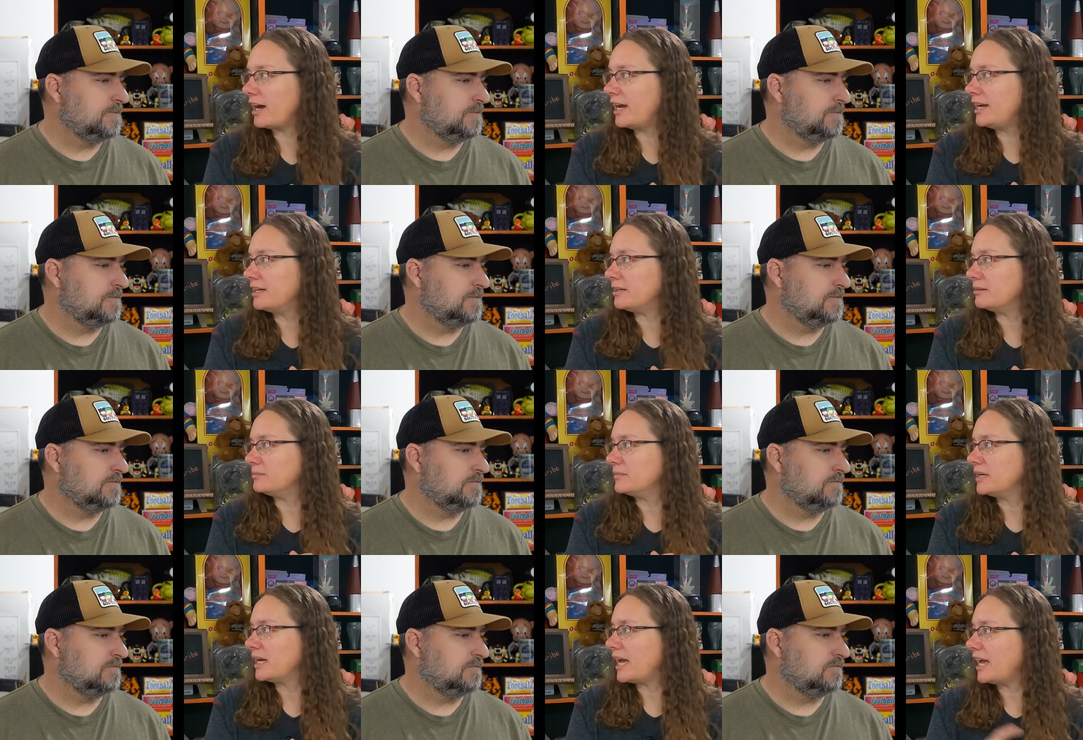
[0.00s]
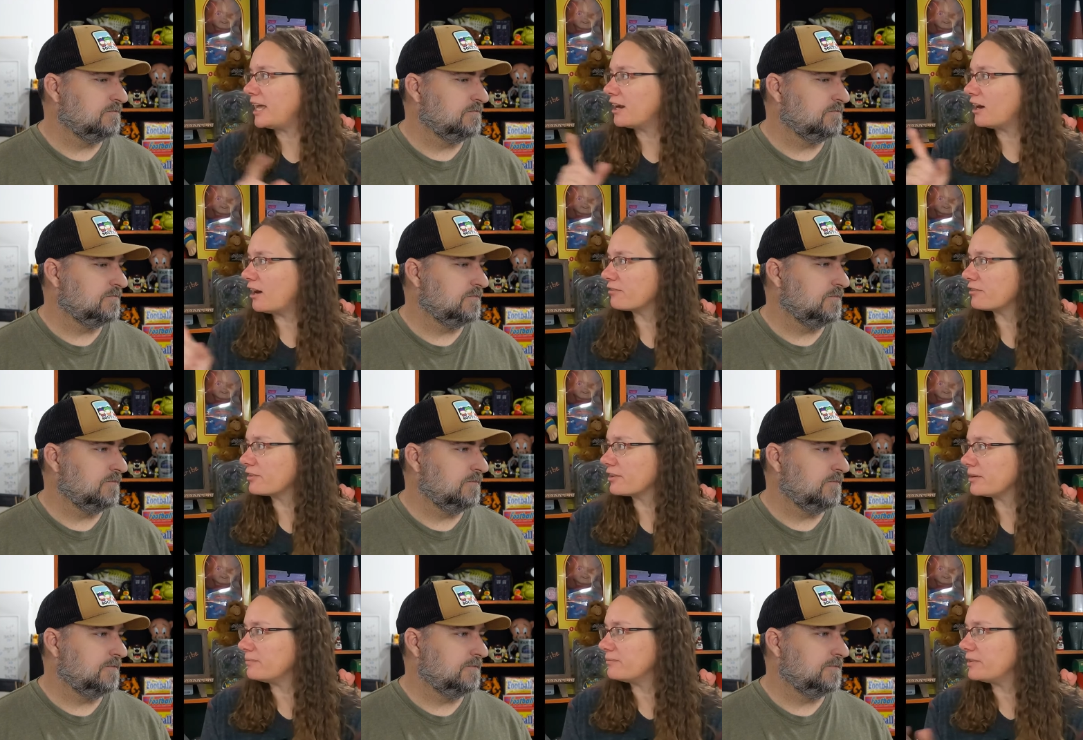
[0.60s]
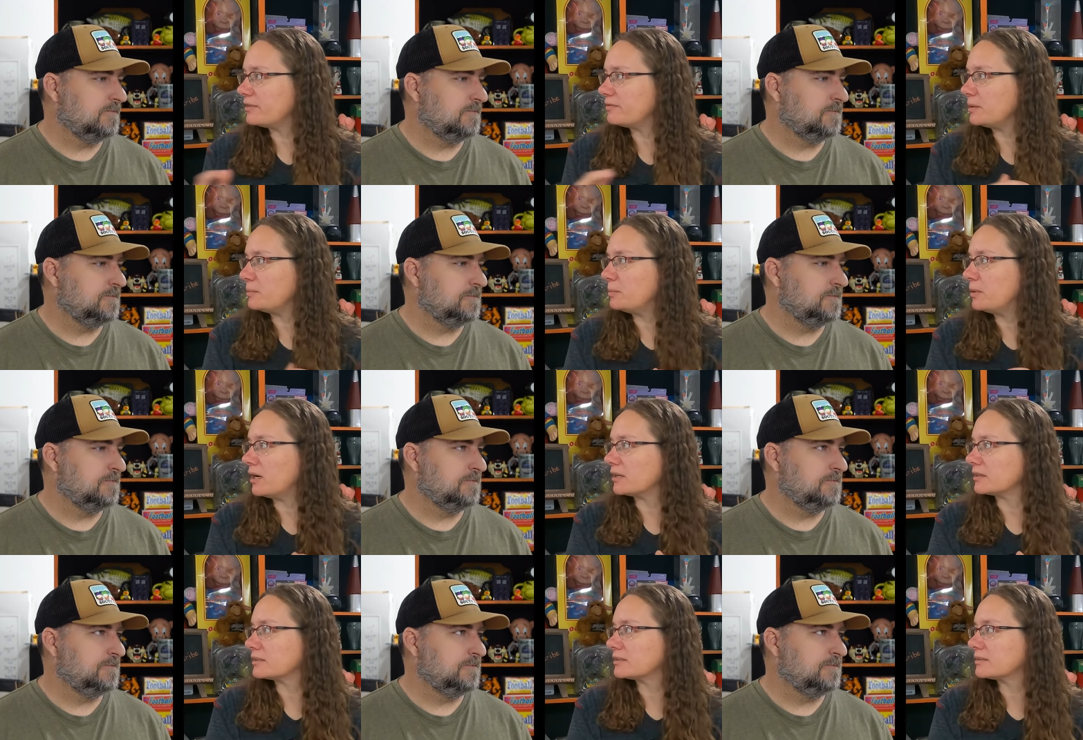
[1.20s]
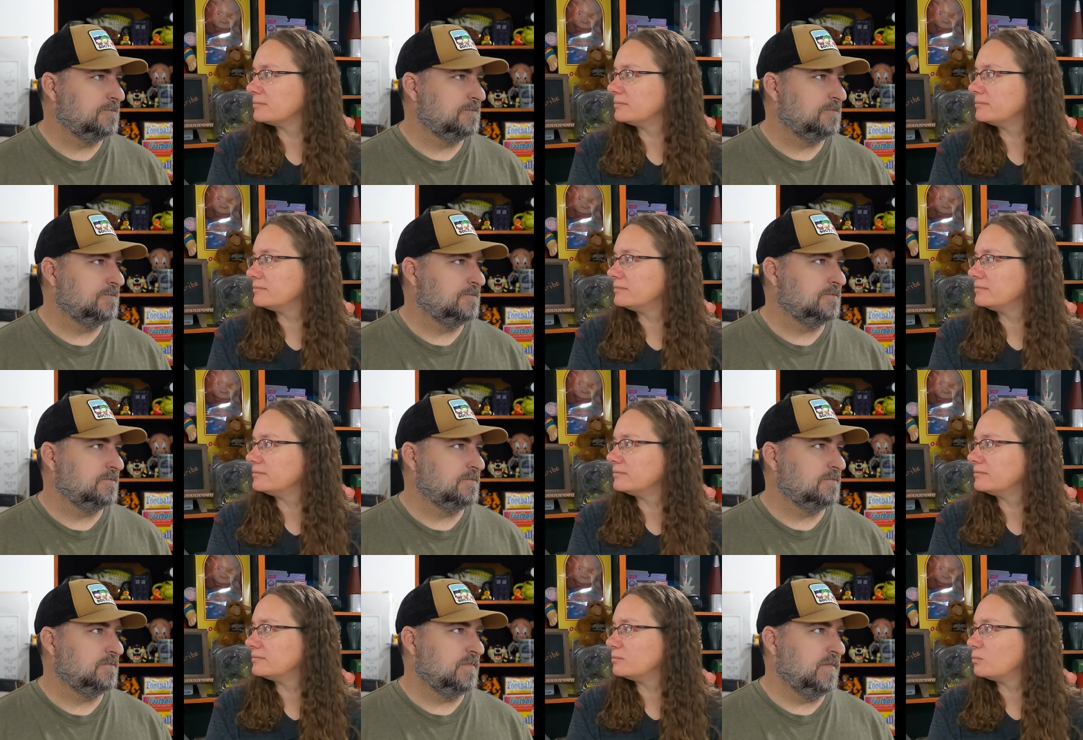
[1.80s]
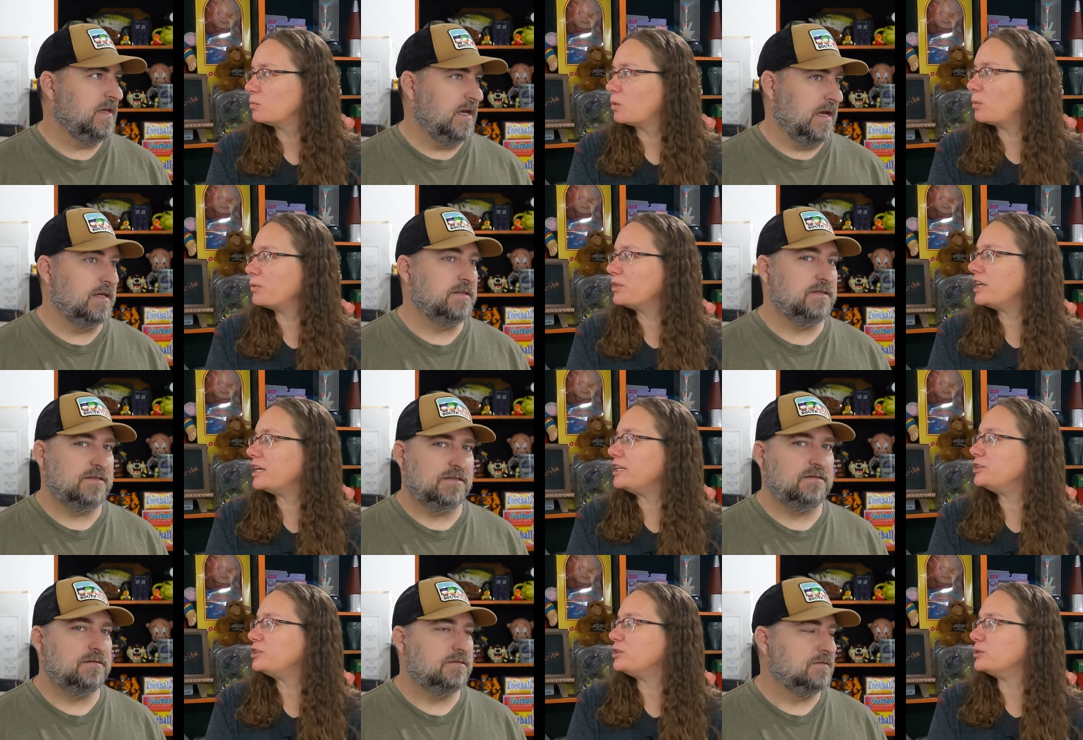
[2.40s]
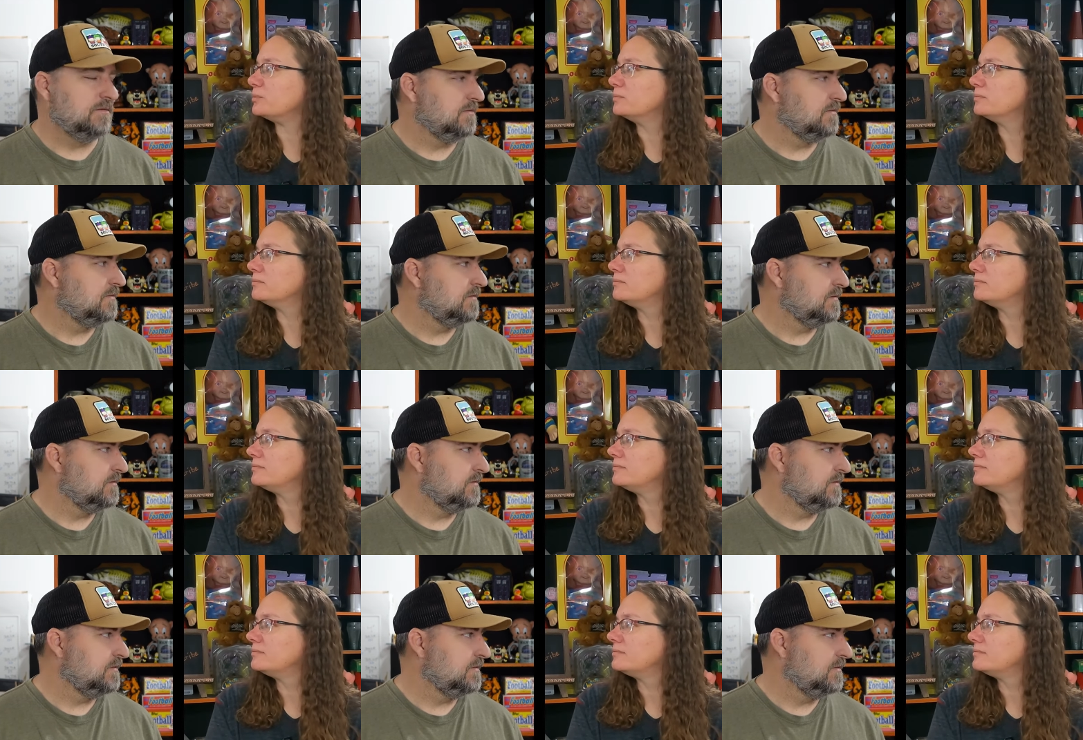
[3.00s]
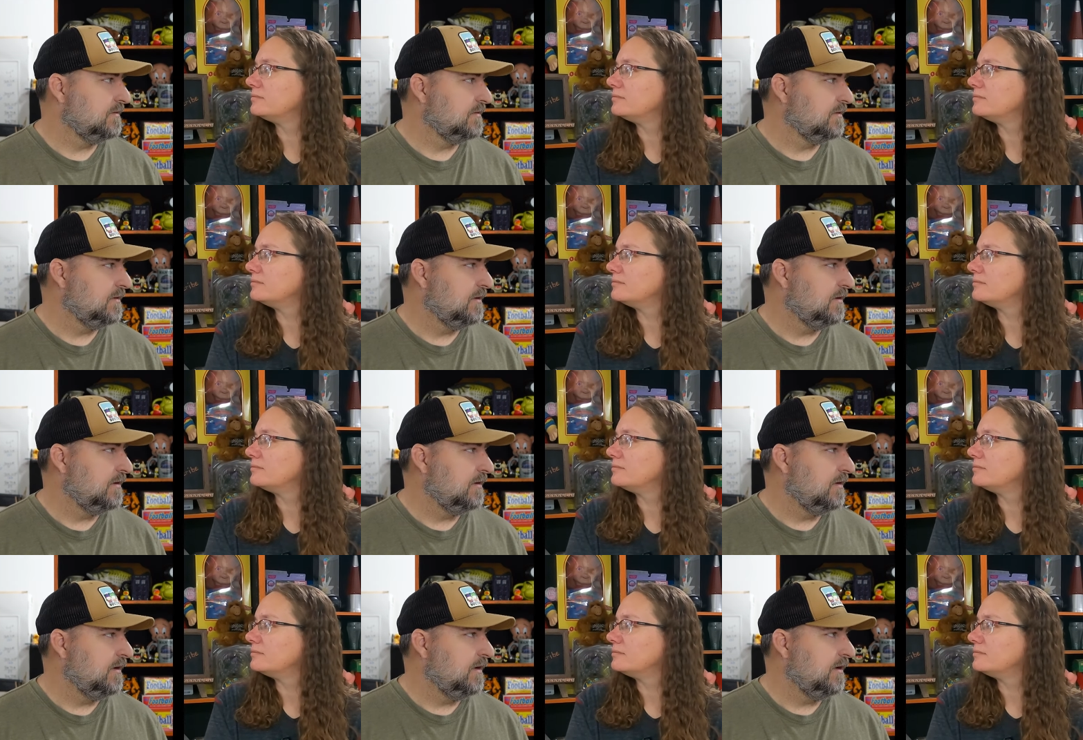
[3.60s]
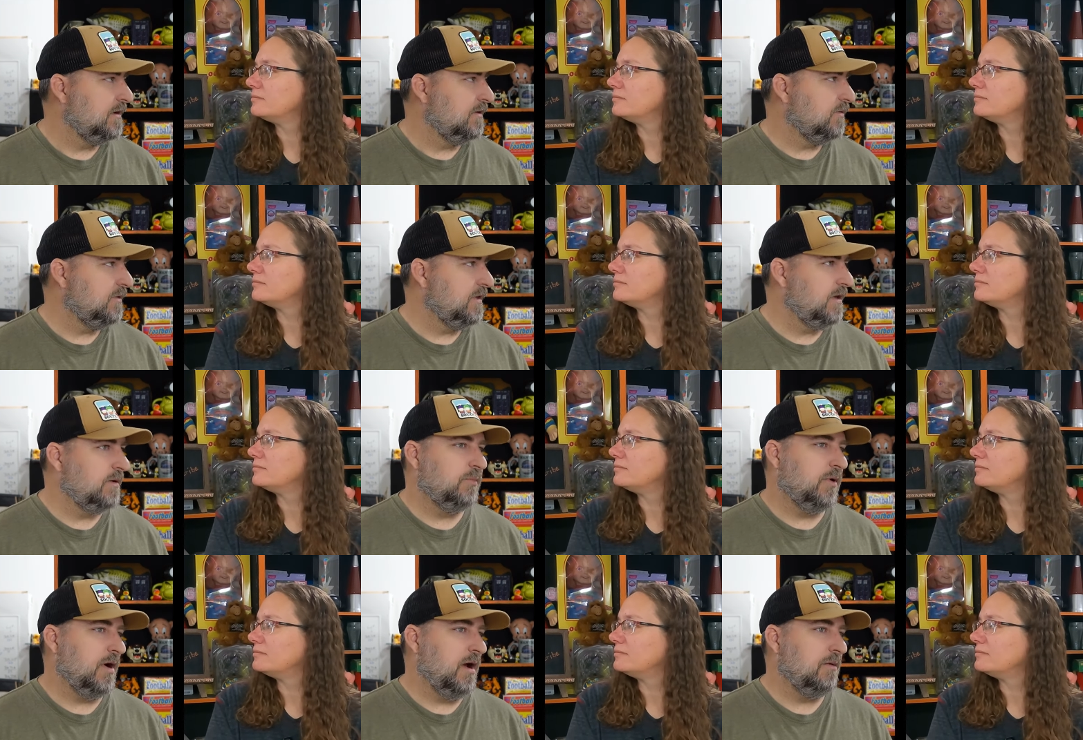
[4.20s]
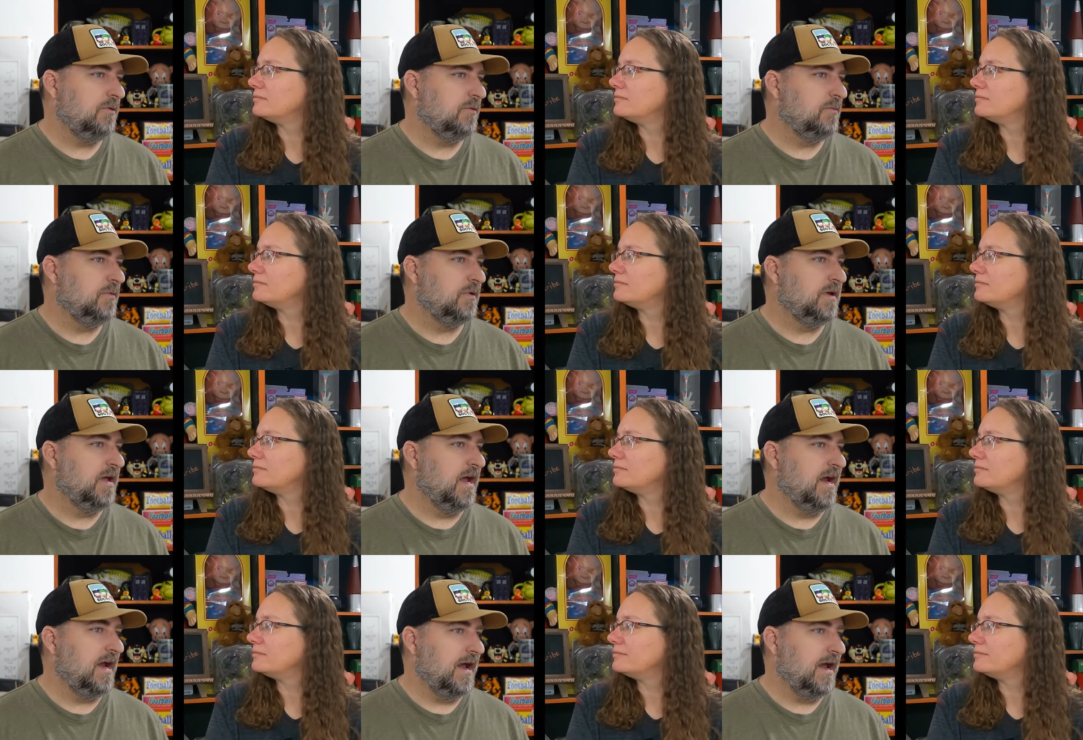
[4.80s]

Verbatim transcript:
Speaker 1: item and offer them 50 bucks? What would they do?
Speaker 2: Well, they'd probably